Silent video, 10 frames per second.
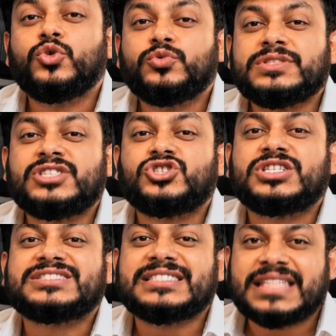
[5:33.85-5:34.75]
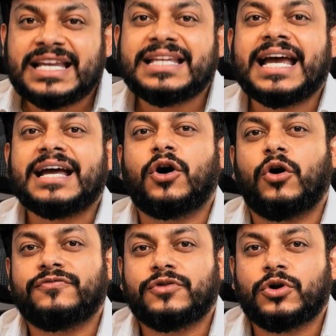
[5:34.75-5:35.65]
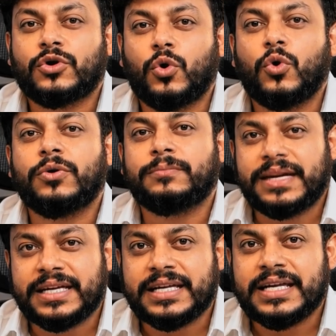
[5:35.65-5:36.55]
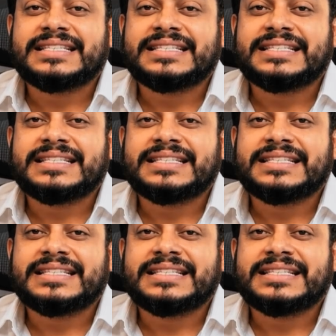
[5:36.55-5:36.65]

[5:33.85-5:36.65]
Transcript: using just 10 lakh of your own money.